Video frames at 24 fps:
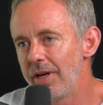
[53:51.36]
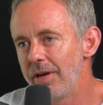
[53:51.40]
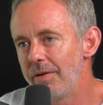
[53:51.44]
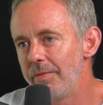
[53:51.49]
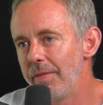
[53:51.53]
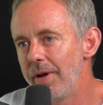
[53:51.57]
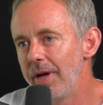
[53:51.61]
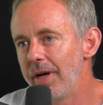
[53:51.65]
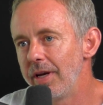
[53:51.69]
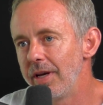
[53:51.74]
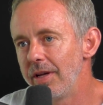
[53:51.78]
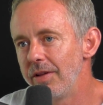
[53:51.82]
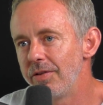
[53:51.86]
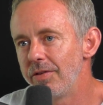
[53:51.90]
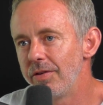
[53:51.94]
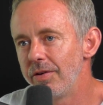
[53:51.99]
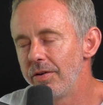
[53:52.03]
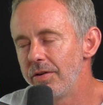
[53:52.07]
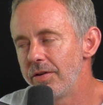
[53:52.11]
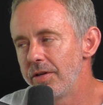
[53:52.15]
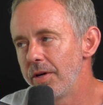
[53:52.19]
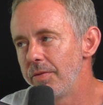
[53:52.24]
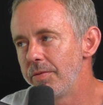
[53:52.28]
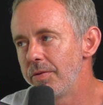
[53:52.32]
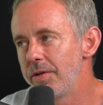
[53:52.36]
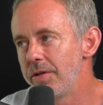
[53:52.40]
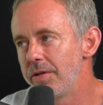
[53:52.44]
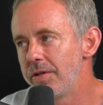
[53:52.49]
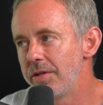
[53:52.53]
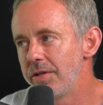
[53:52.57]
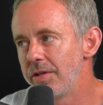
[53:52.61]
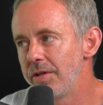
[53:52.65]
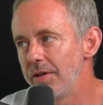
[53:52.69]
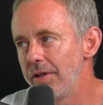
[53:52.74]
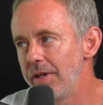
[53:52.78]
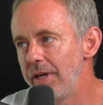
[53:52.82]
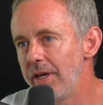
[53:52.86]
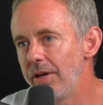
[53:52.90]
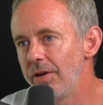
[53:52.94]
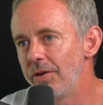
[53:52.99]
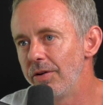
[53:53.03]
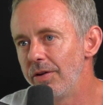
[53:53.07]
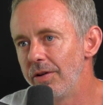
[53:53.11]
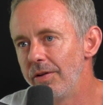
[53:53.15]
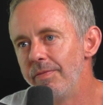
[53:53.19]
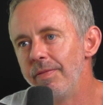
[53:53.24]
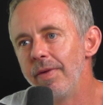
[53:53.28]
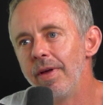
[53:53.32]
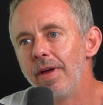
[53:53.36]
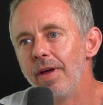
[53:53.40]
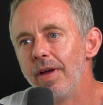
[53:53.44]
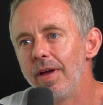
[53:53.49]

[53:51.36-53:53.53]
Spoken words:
making certain substances illegal,